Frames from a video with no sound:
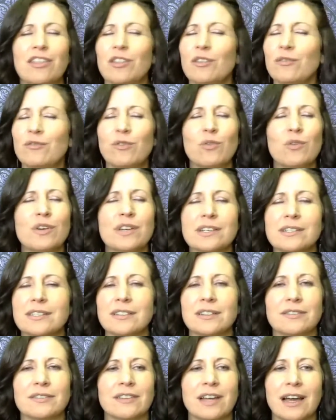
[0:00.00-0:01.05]
the voice
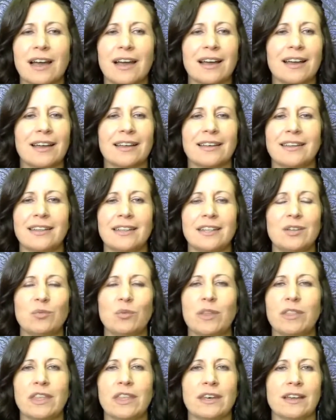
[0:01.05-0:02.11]
of God
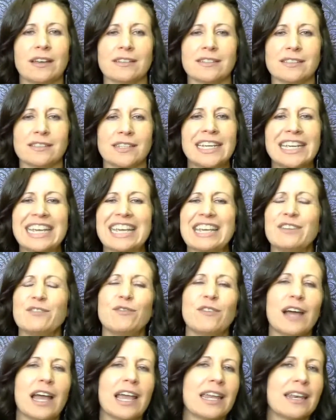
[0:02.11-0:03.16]
within us,
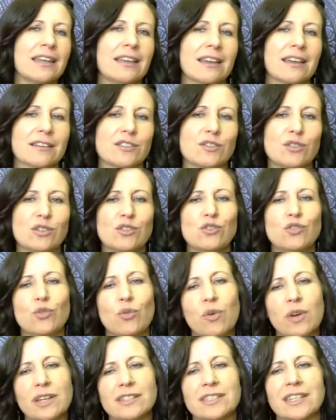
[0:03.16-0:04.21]
inviting us to
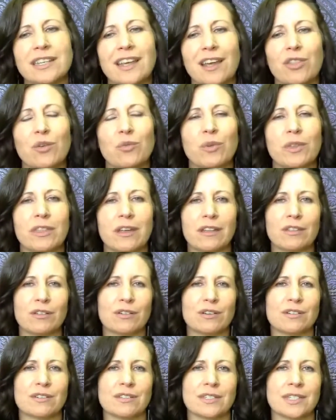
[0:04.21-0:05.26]
join together with
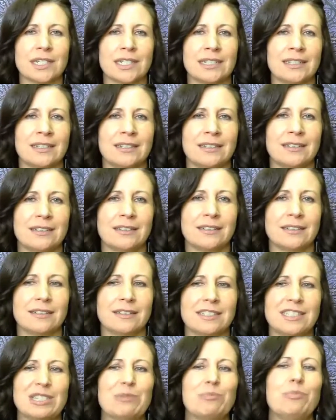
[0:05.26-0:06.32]
others,
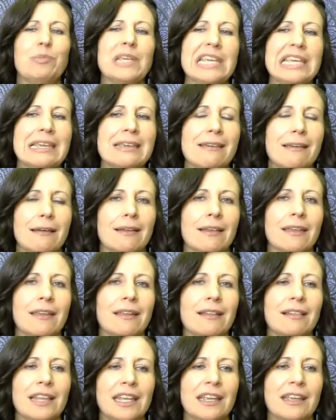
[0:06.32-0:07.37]
to be a
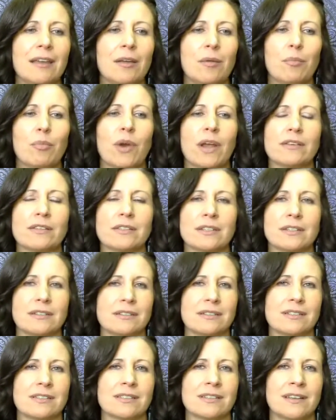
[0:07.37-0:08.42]
healing
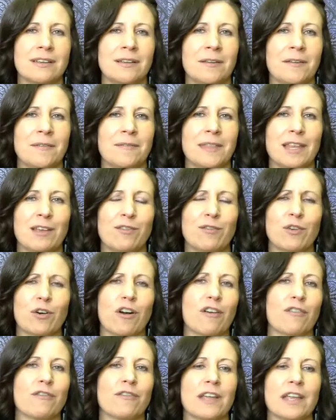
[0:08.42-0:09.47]
presence for
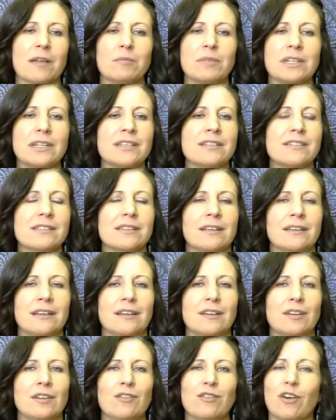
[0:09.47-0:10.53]
our families,
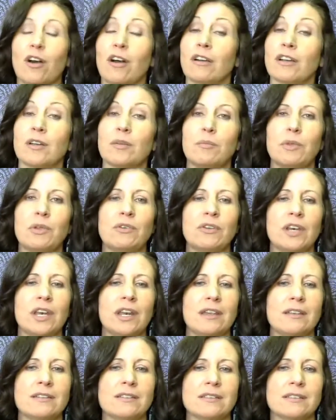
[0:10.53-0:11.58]
for our
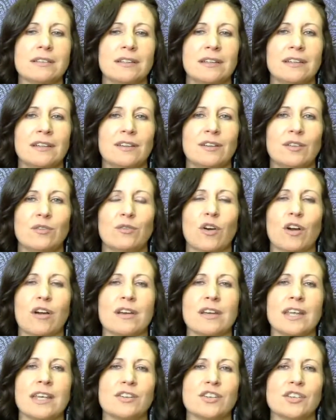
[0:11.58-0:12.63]
communities, for our
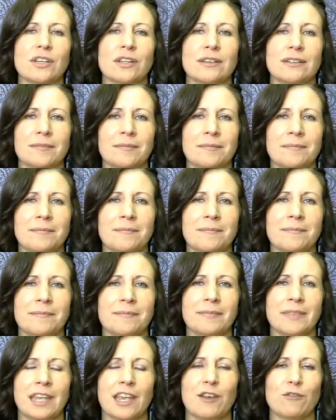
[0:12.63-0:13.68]
nation,
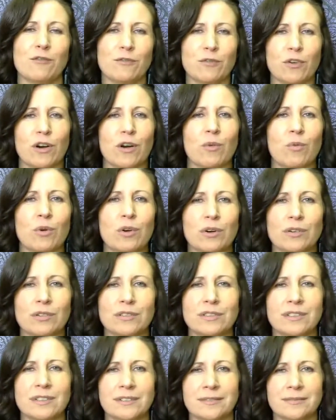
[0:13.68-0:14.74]
and for our
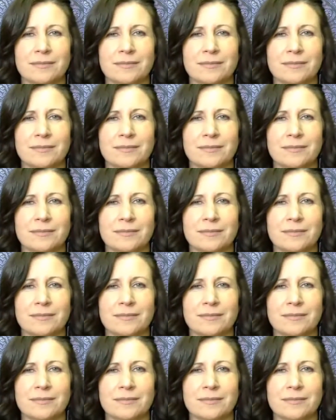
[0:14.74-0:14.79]
world.